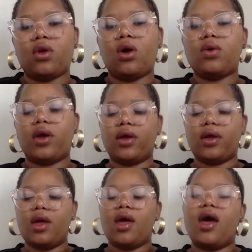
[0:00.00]

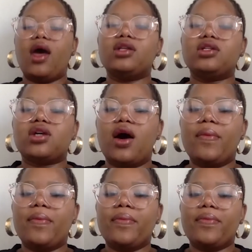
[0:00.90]
Okay. And
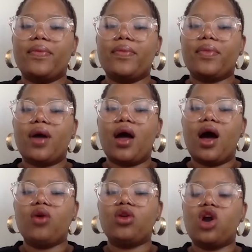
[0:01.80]

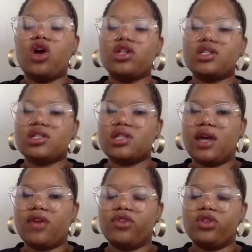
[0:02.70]
how long does it
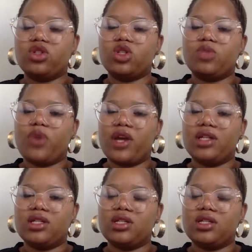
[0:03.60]
take for it to spread?